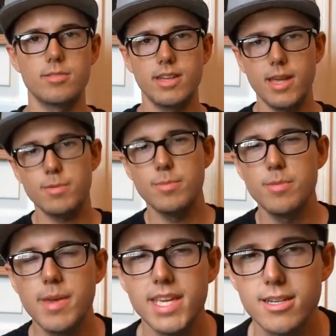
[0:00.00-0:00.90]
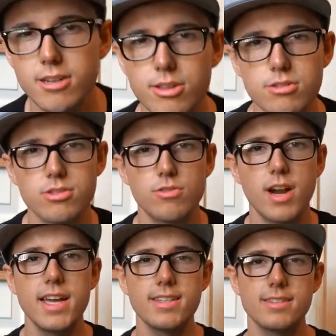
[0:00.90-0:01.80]
Today I'm going to be making another
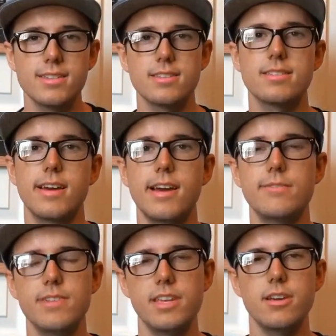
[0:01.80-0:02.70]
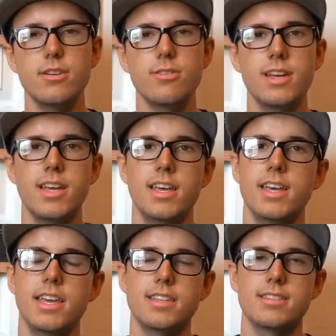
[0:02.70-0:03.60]
psoriasis guide video,
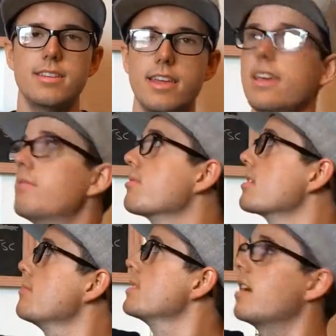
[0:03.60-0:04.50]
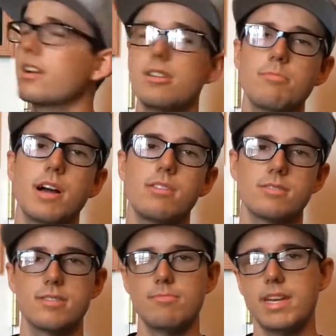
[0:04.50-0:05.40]
and today we're going to be talking
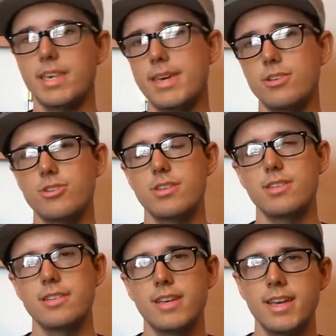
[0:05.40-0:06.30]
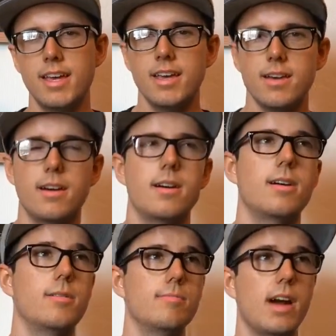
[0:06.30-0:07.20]
about some medication,
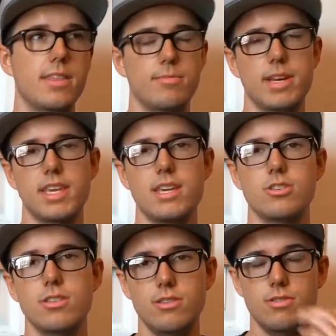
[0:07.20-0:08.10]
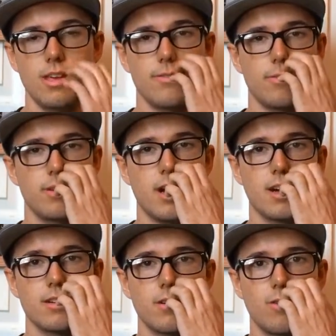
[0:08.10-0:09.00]
either medication that you get from the
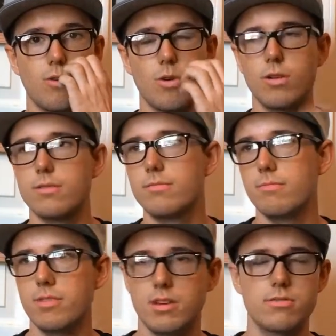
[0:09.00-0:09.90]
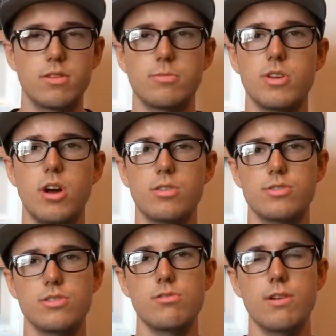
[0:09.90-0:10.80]
doctor or
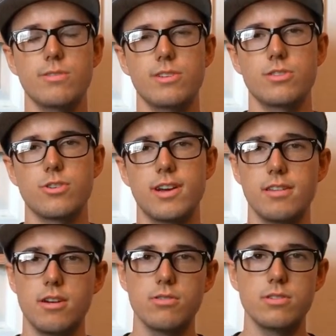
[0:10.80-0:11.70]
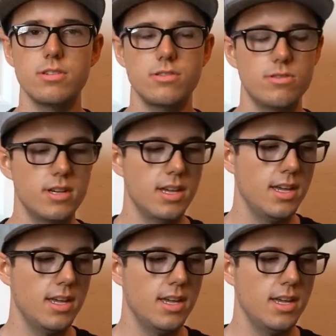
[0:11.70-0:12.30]
dermatologist, whoever you're trying to go to.